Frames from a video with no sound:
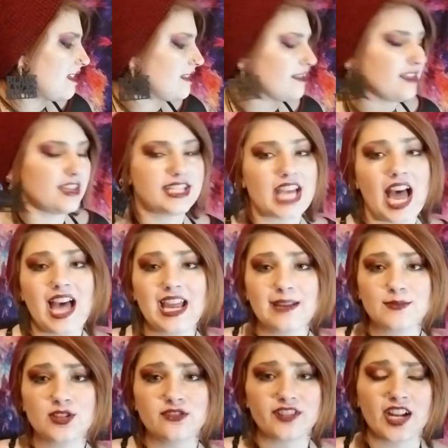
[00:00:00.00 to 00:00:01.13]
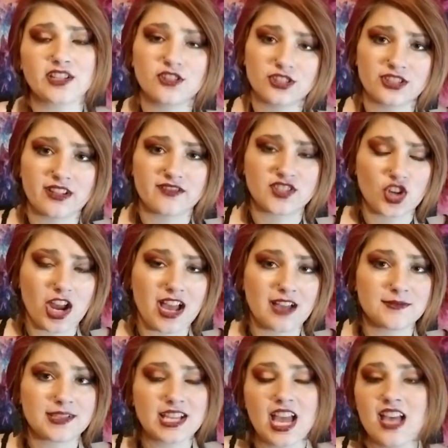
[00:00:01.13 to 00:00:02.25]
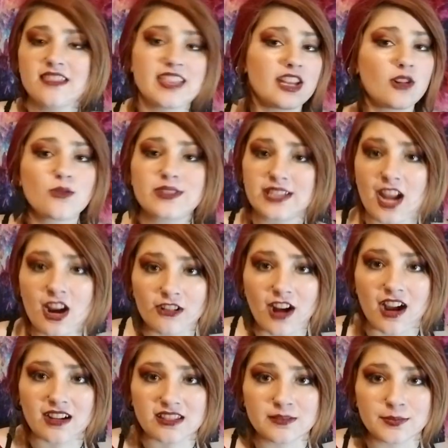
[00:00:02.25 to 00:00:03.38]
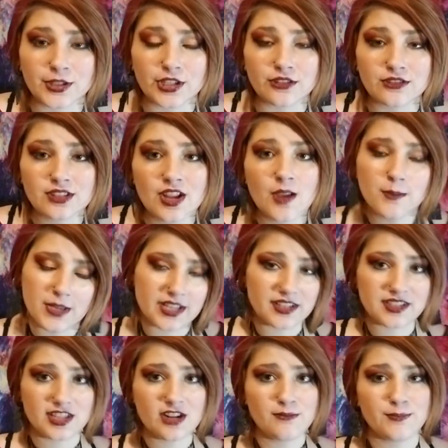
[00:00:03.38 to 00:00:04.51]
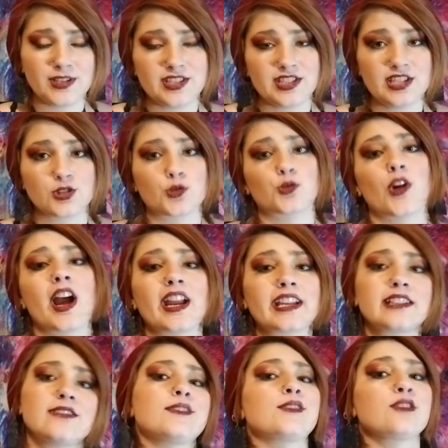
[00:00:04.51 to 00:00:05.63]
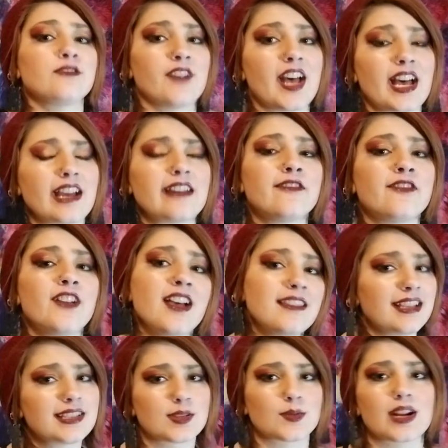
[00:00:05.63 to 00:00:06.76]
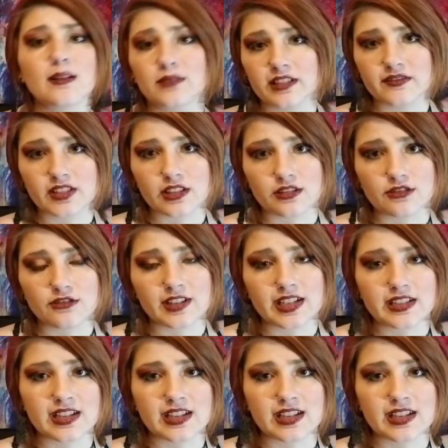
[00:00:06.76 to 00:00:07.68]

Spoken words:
the time to find good enough jobs. They don't dare rock the boat because they're busy trying to survive. That's what I'm living through right